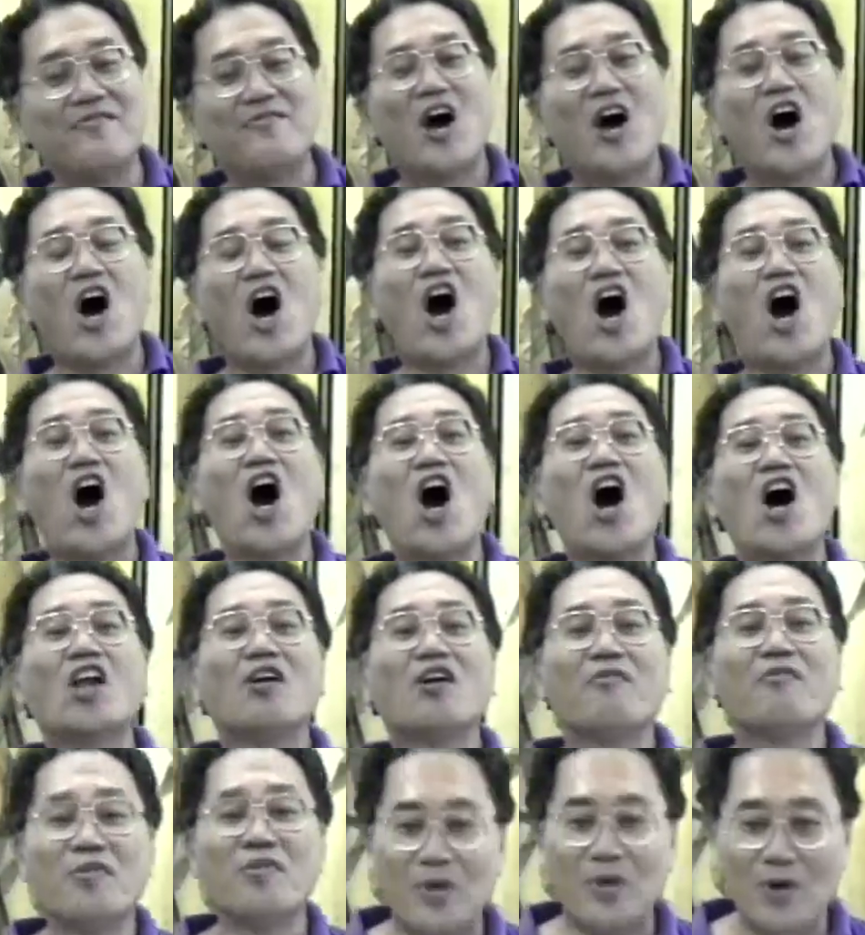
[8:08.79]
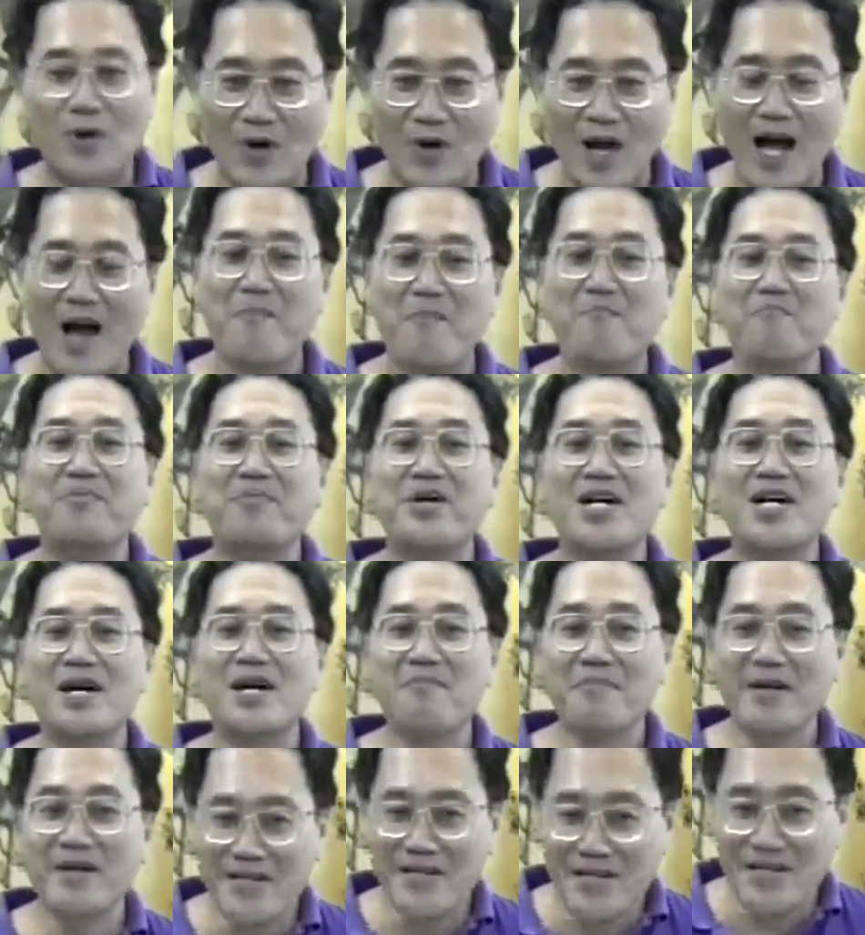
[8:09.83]
to leave all of you
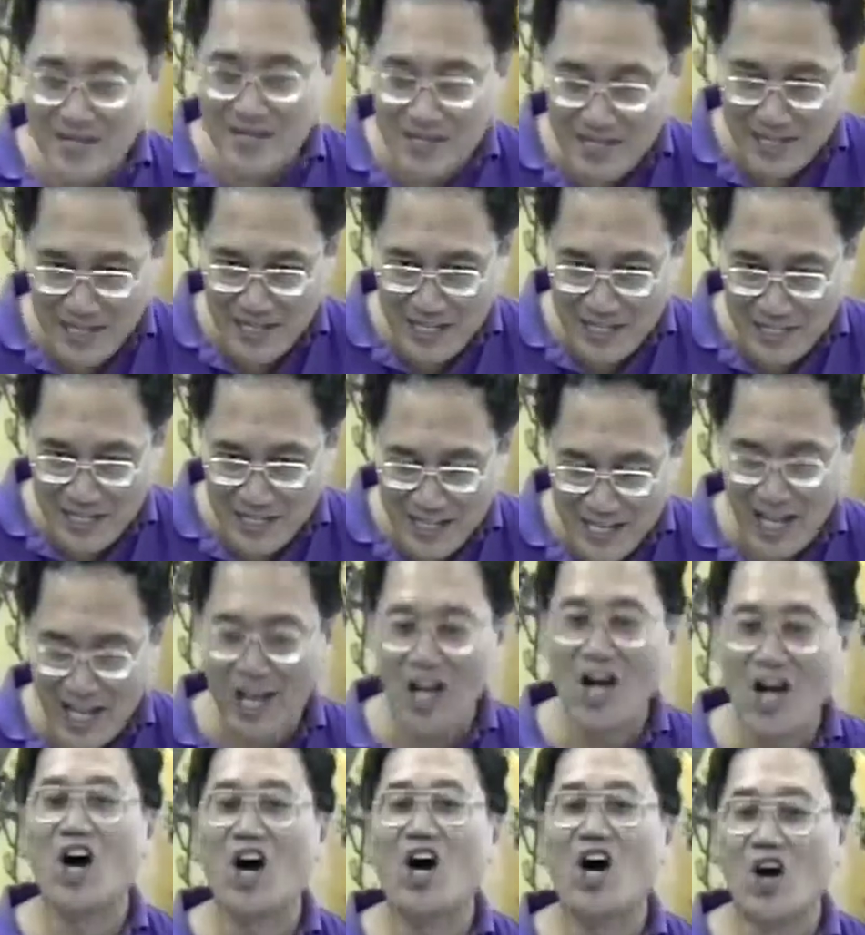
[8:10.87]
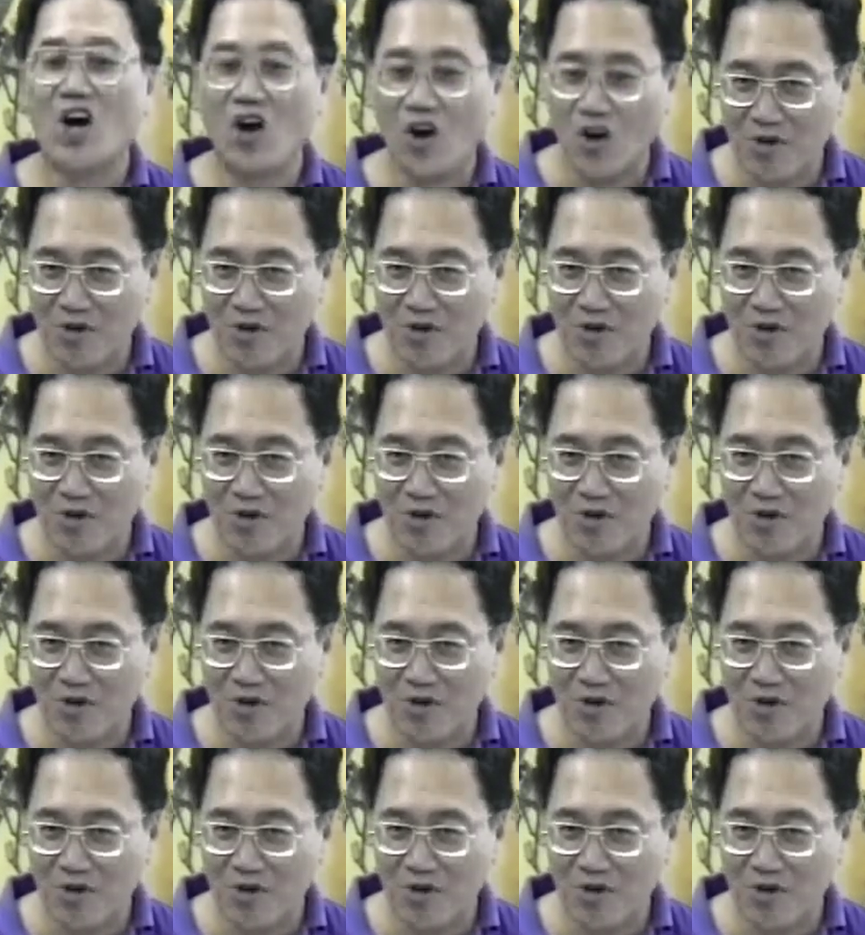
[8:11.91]
permanently